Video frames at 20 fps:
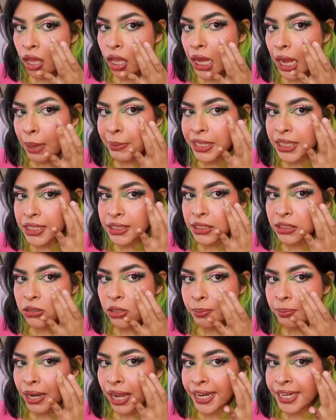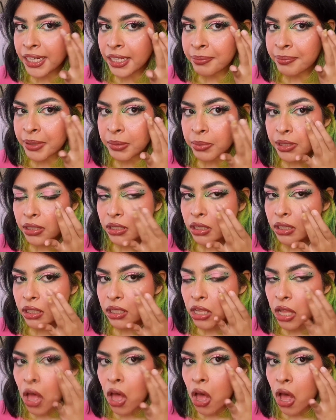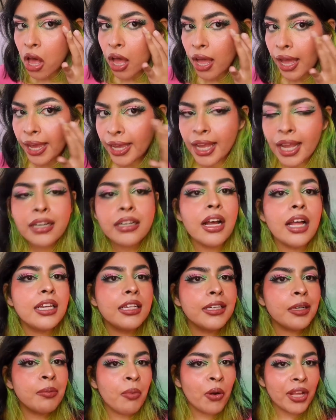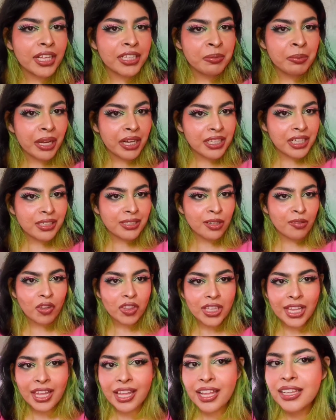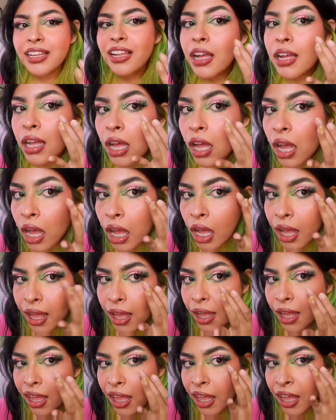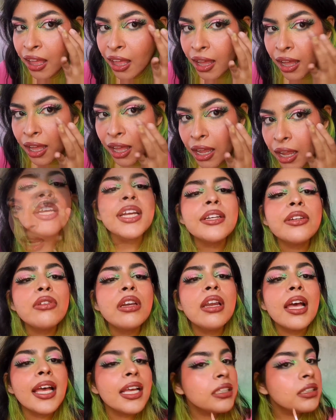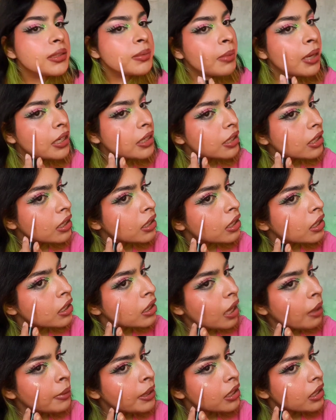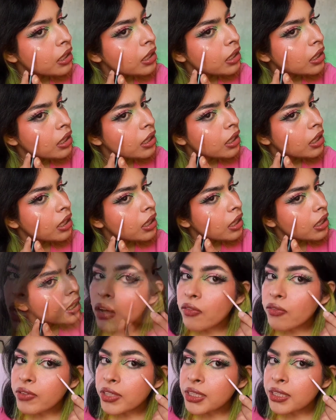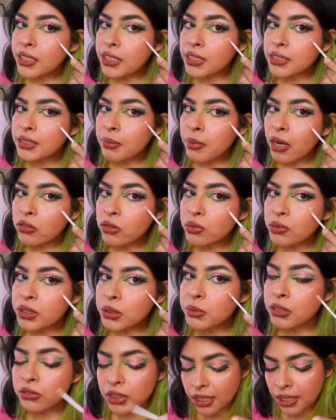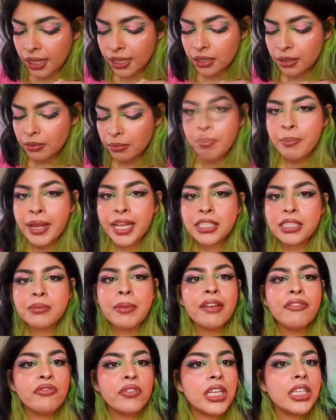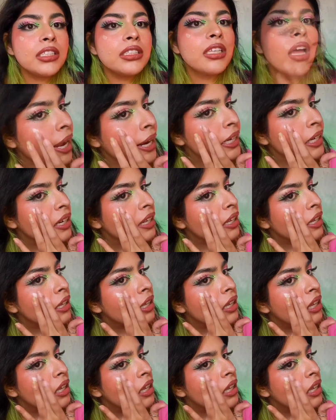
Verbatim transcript: i mean this is not blinding people i had a little more expectation what the hell though i applied way too less but with this amount swiss beauty like makes my face blinding